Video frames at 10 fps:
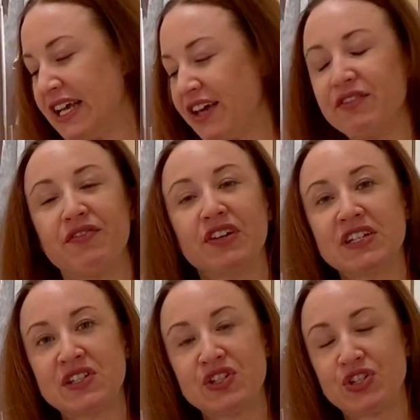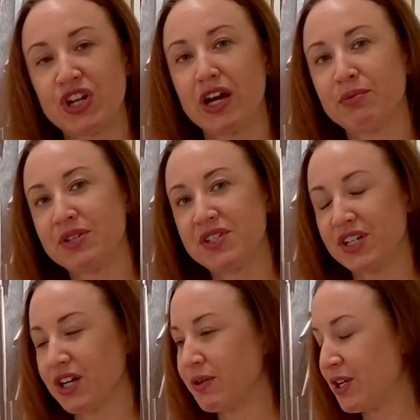And Phyllis's job was to
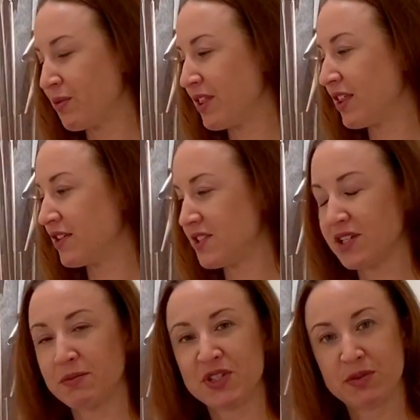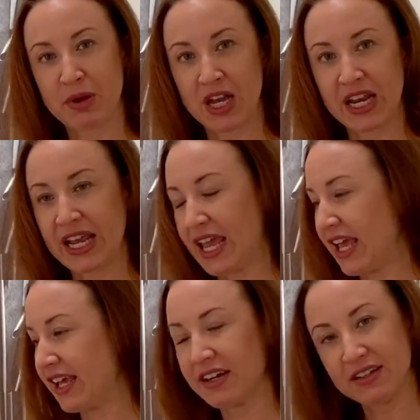go in with some spotting
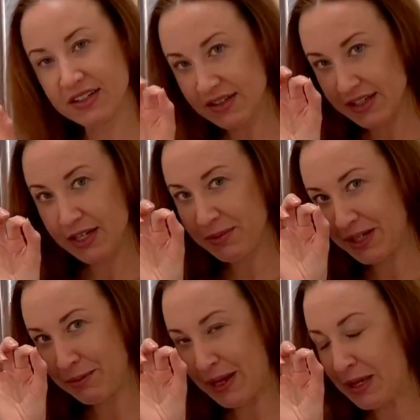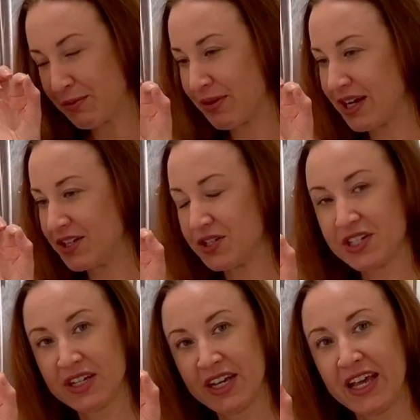ink and a little itty-bitty paintbrush
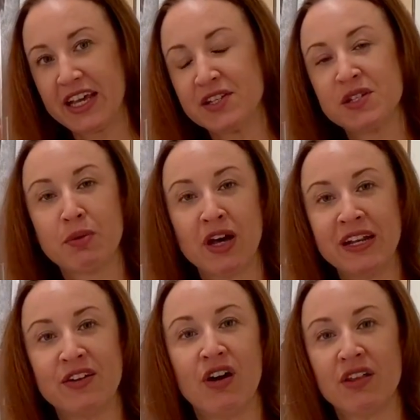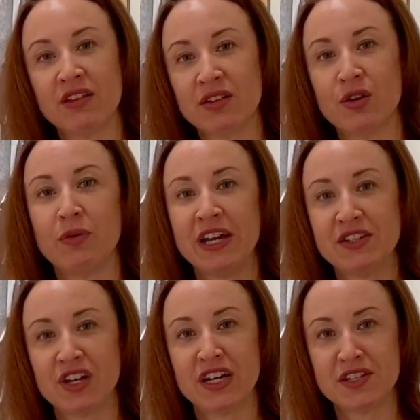and spot in all the little white
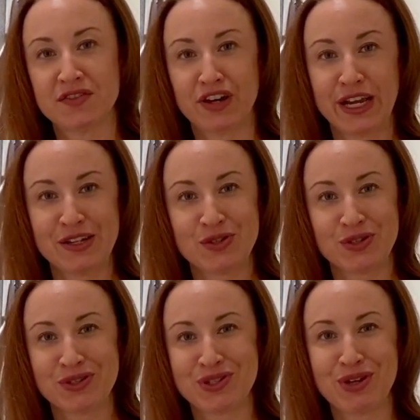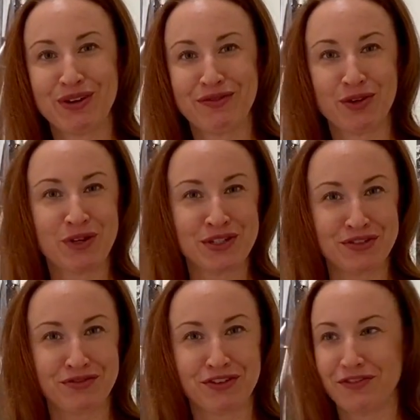dots for Ansel. So if it wasn't for